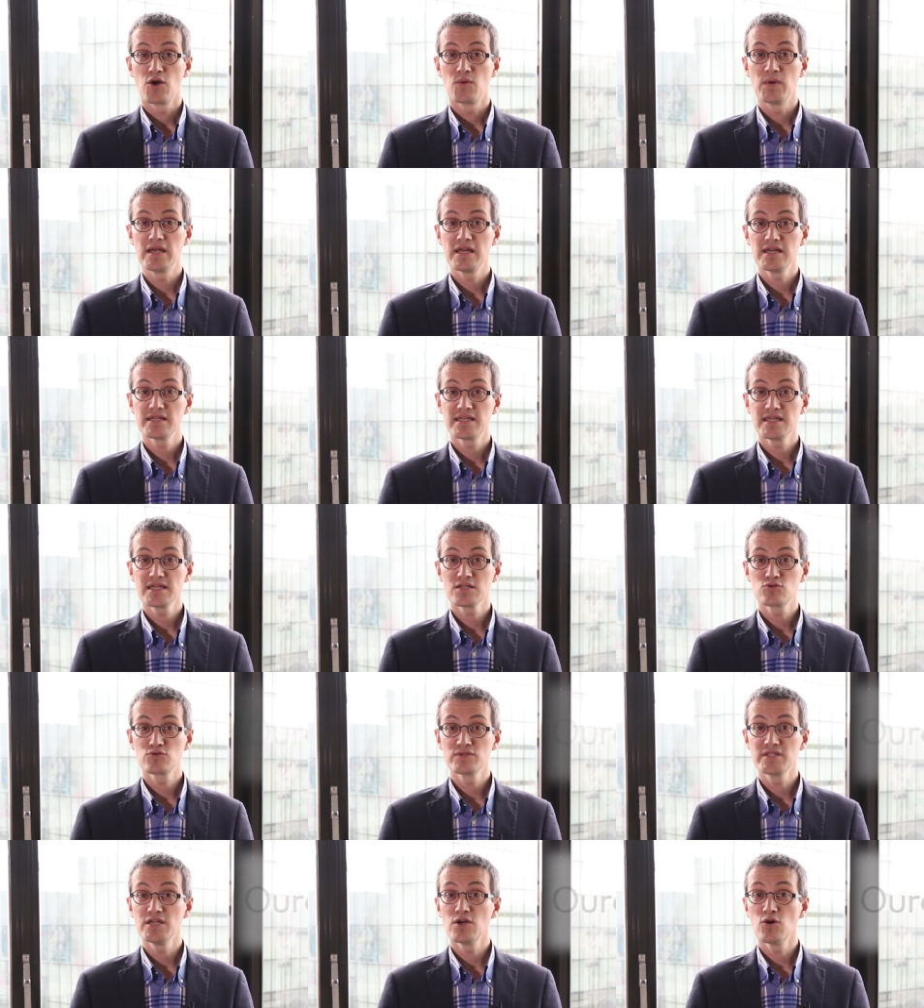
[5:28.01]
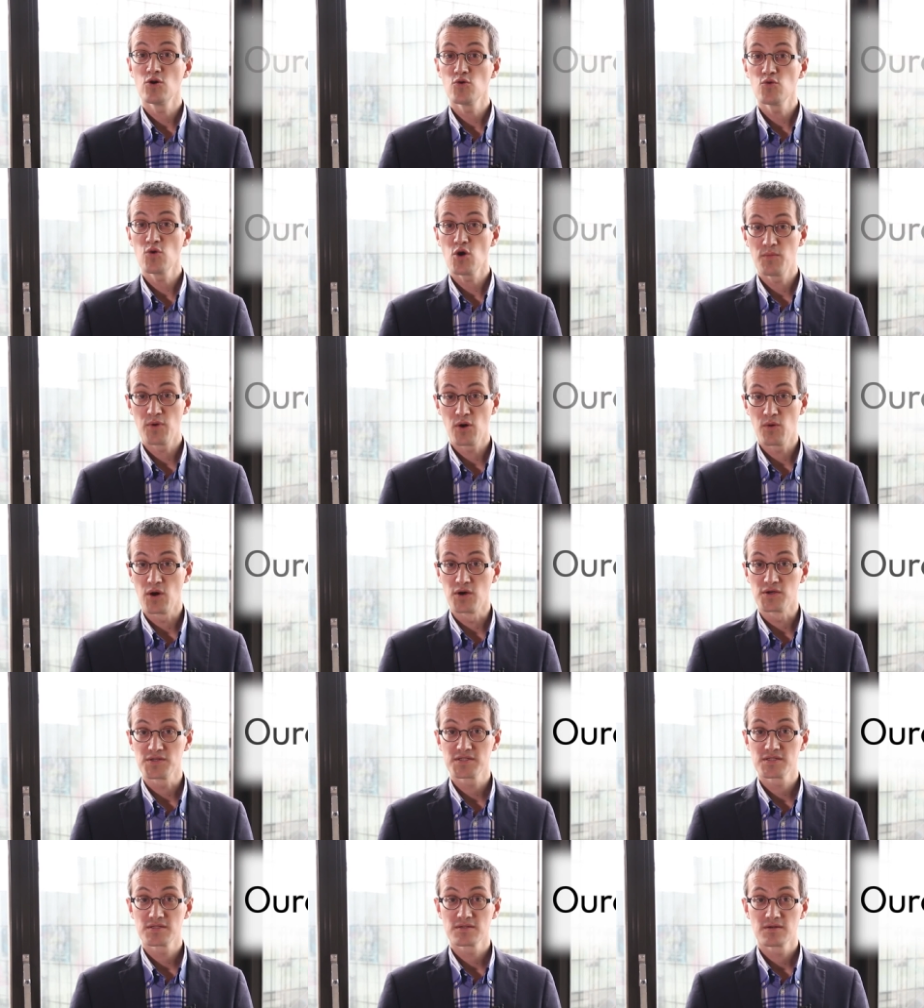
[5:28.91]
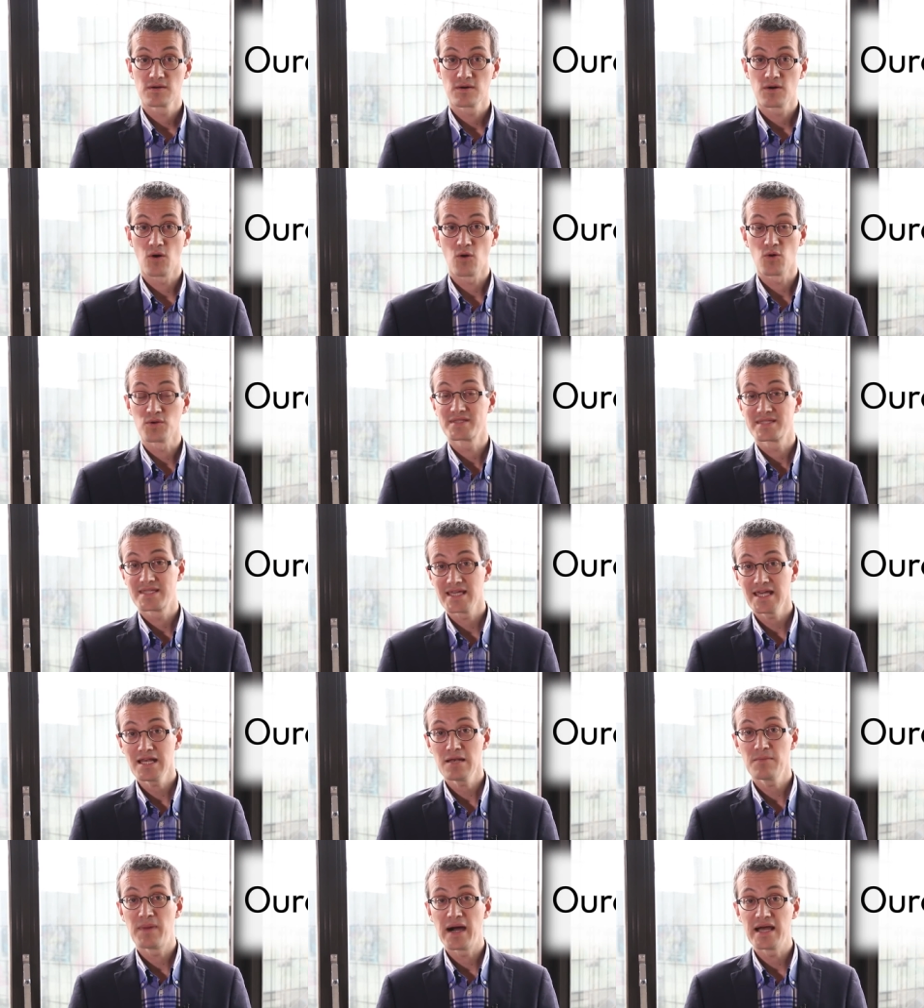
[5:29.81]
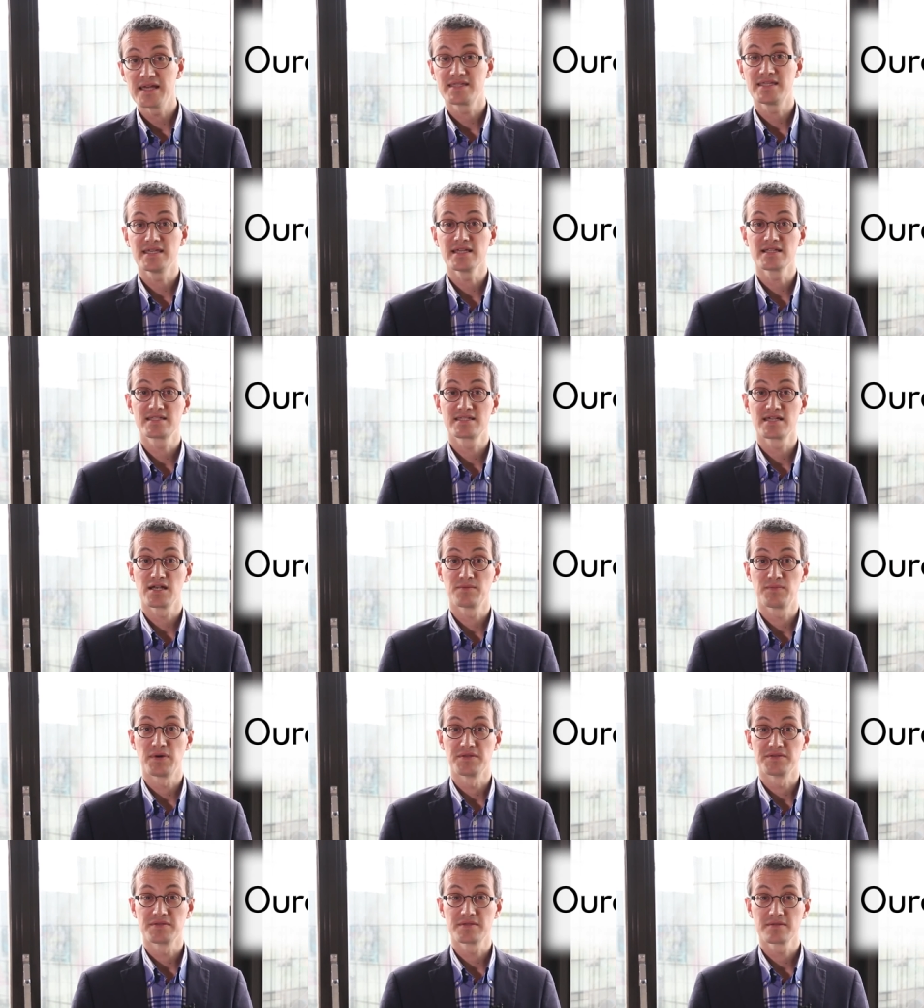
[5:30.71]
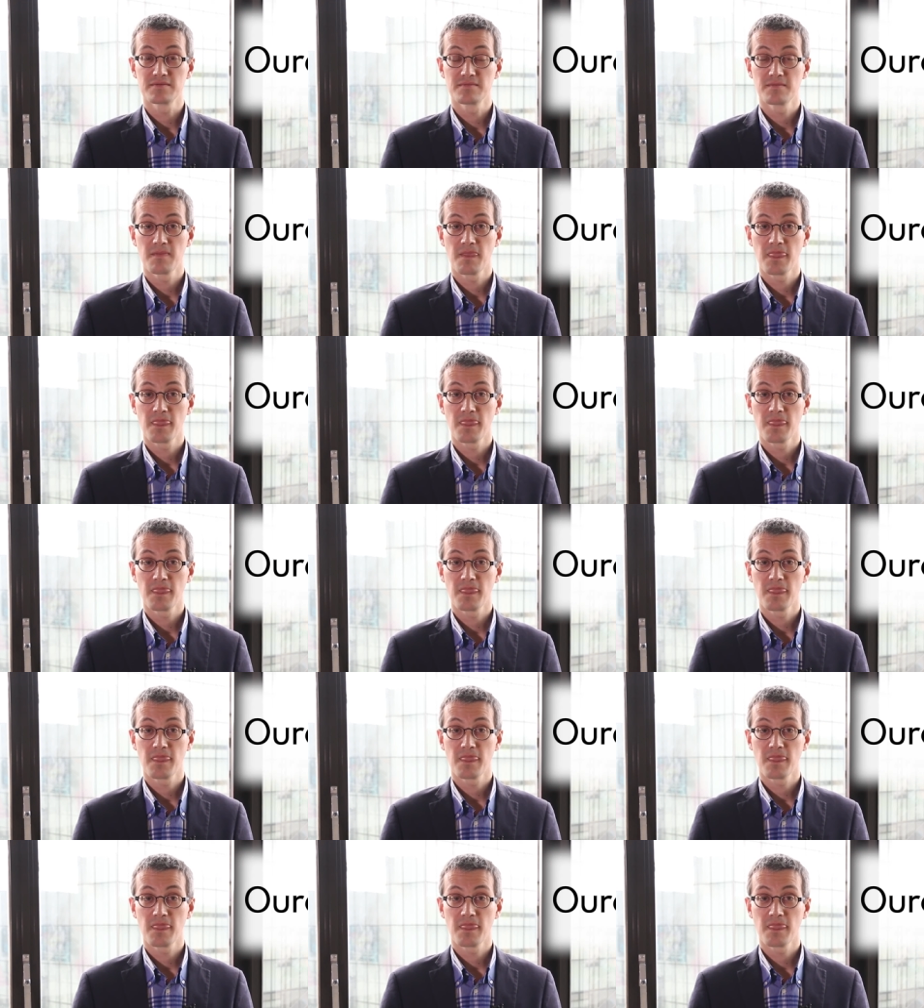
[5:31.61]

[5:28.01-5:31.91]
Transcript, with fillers: relating to the Ouroboros, or tail-biting serpent.